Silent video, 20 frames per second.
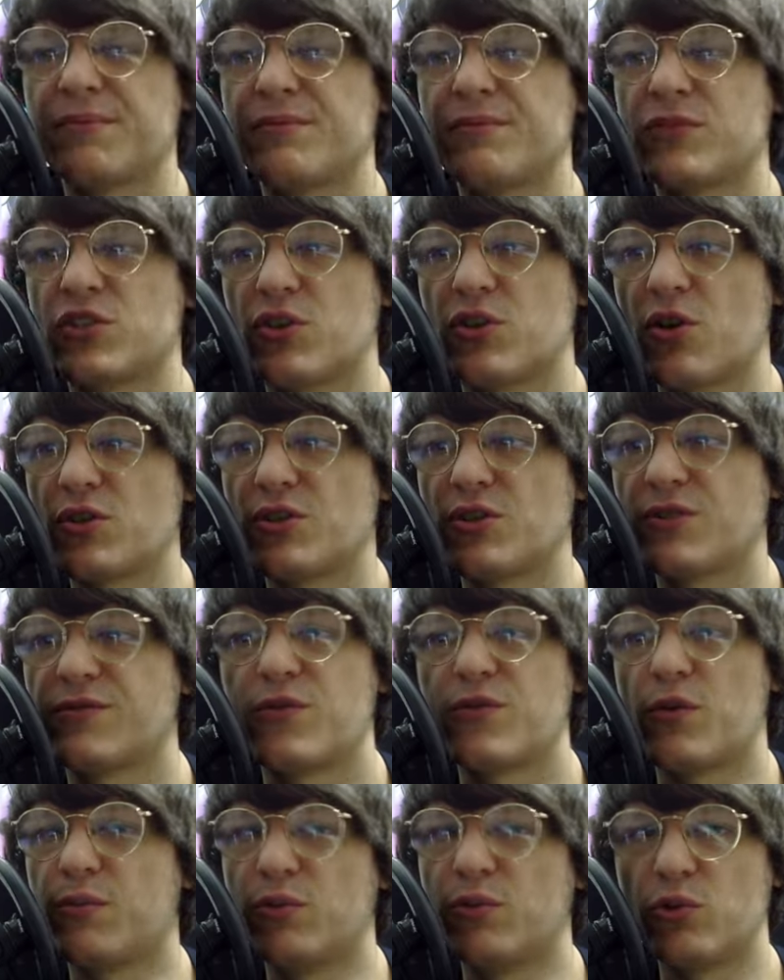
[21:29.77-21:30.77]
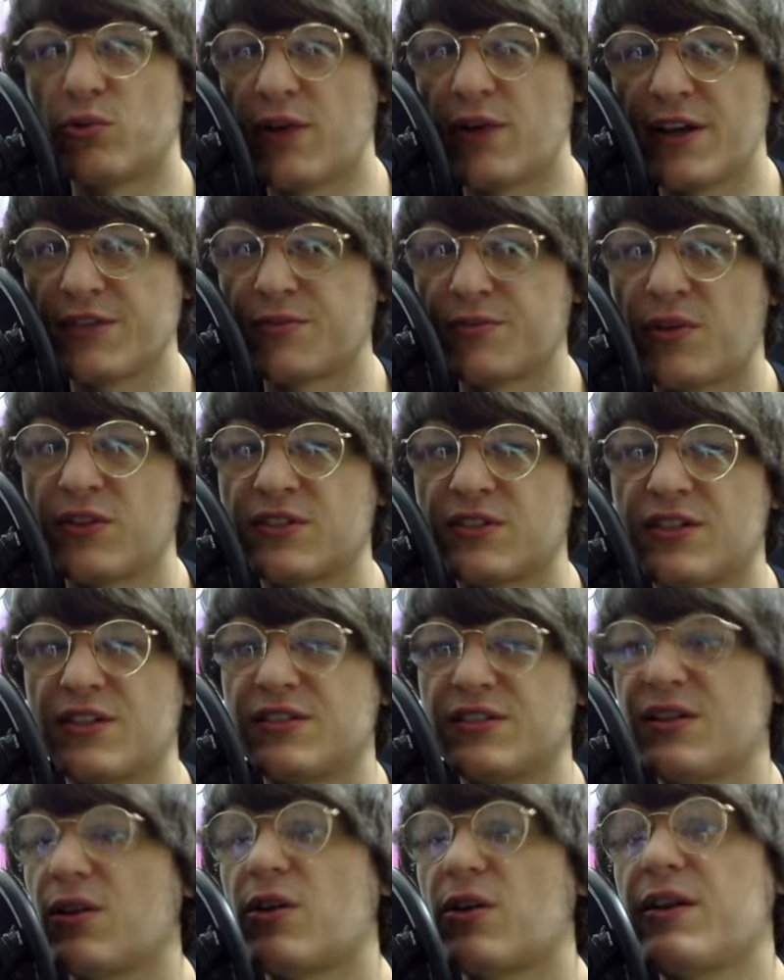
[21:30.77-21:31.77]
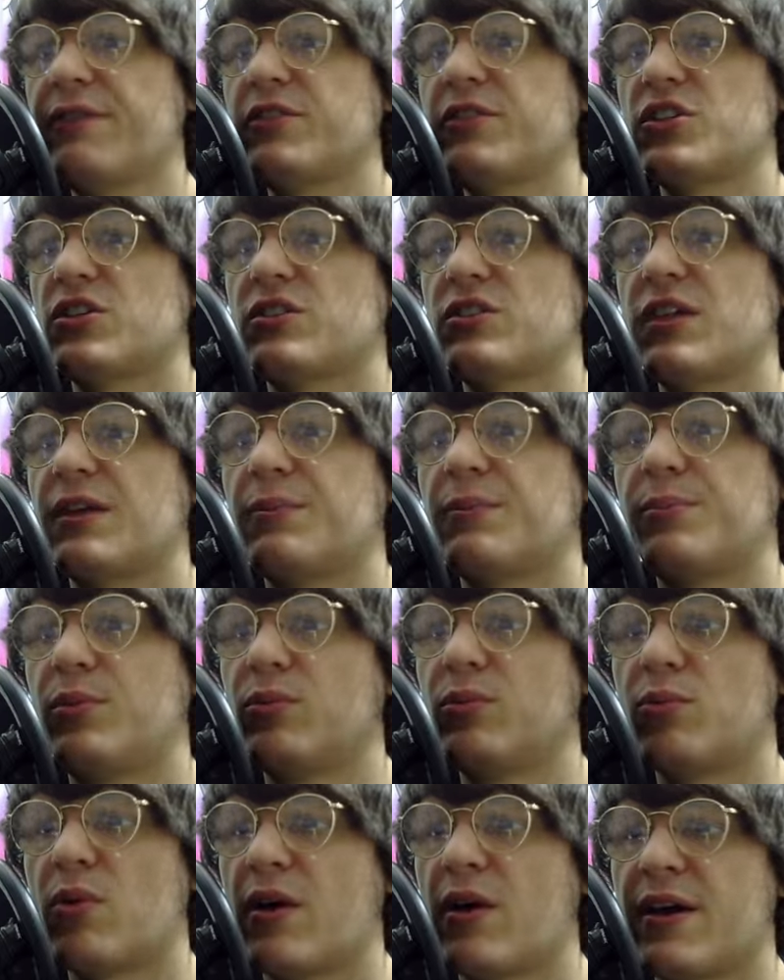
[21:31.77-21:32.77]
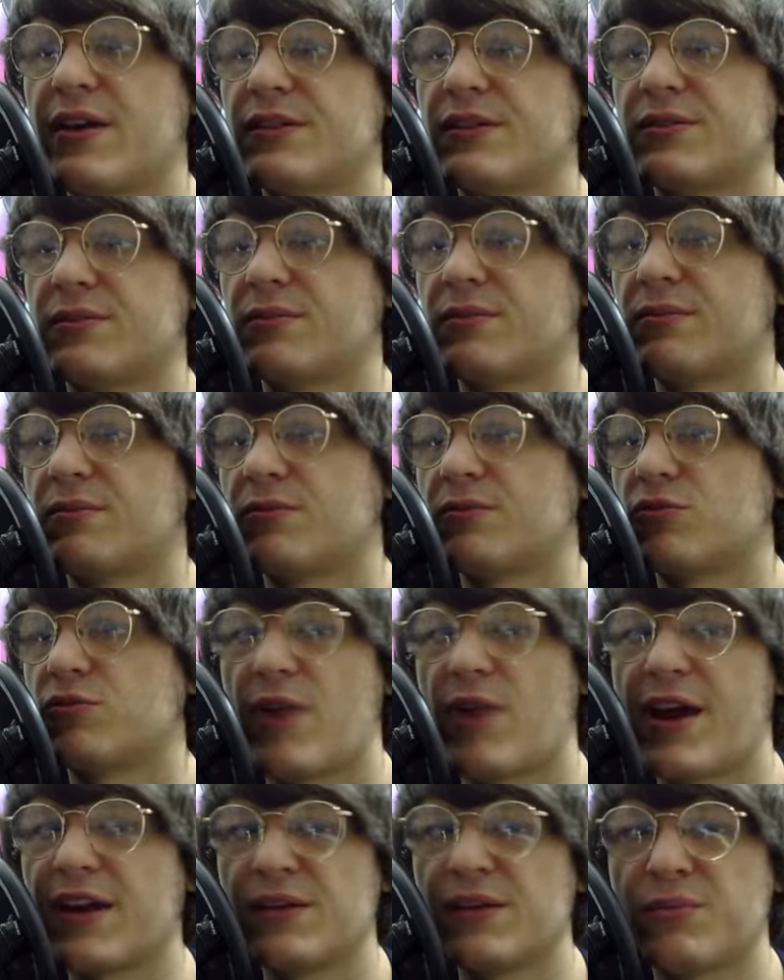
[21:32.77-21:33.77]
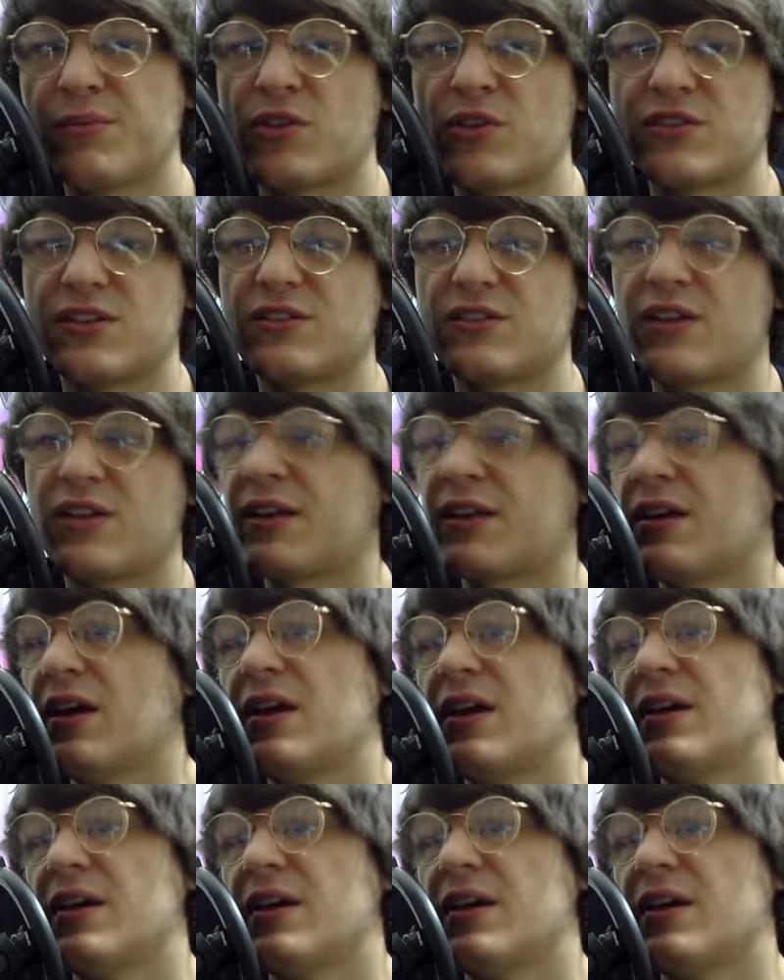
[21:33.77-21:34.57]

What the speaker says: searches for Blue Eyes monsters, not even just like Blue Eyes Dragon monsters, like